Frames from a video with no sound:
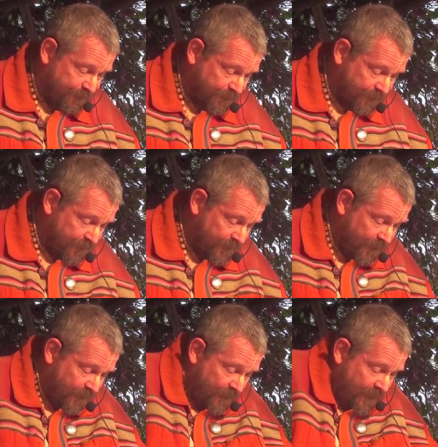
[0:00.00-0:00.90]

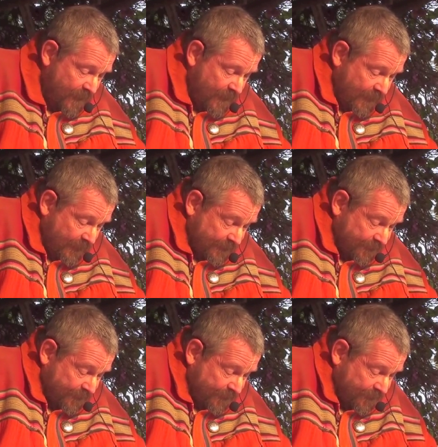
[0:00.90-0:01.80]

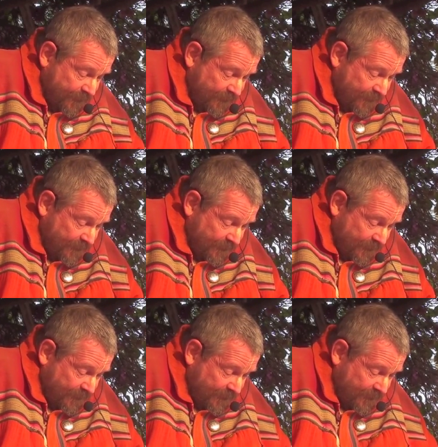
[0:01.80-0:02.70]

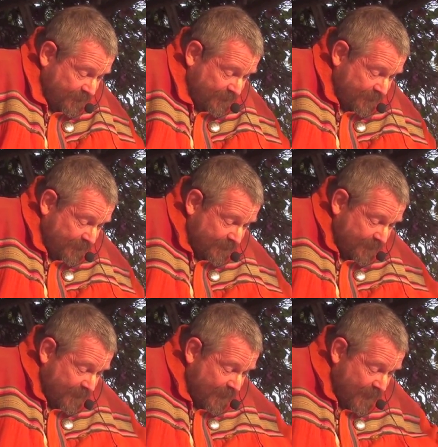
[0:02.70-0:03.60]

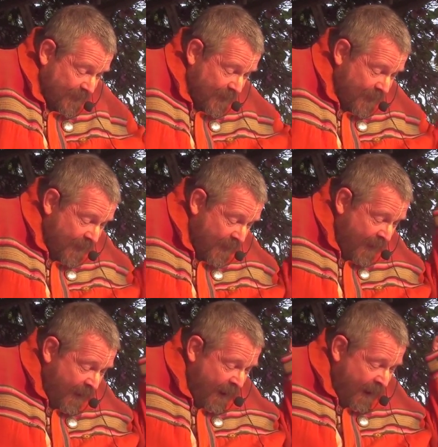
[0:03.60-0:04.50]

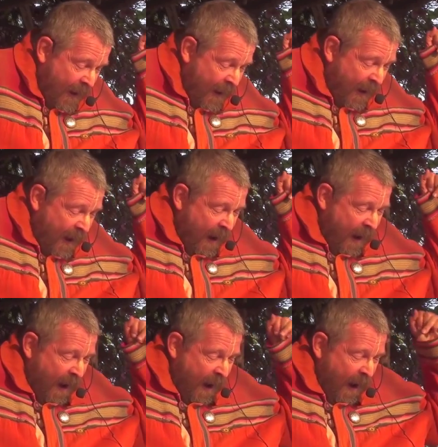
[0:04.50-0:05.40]

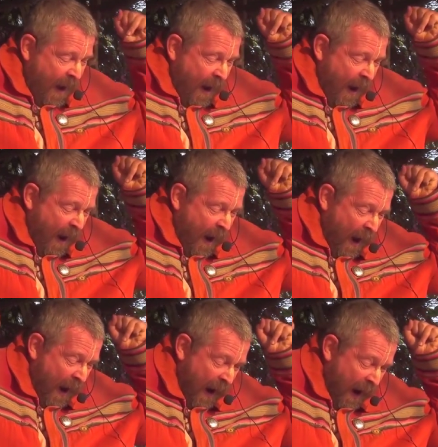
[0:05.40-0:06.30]

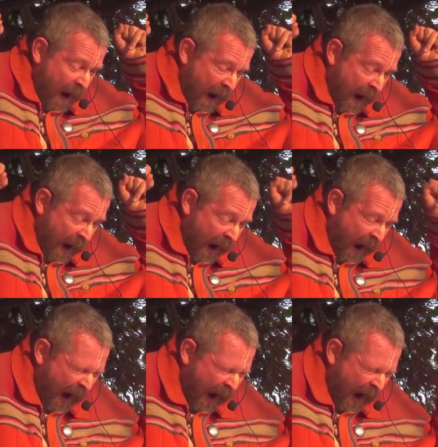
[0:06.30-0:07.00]
Nothing is said.